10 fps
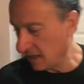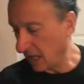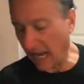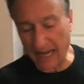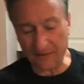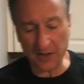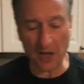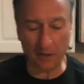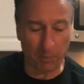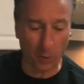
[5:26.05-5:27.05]
I have another
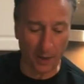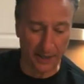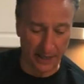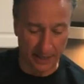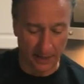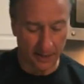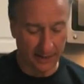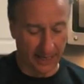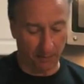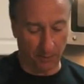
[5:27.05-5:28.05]
board here that
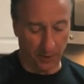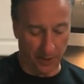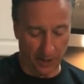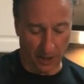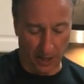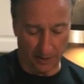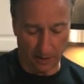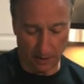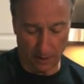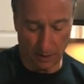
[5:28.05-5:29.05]
I'm putting it on.
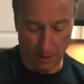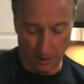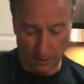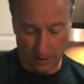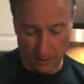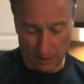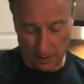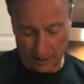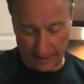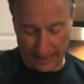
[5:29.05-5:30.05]

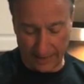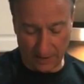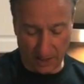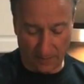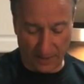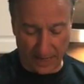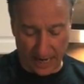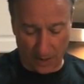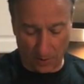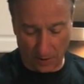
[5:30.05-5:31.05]
And it's coming out.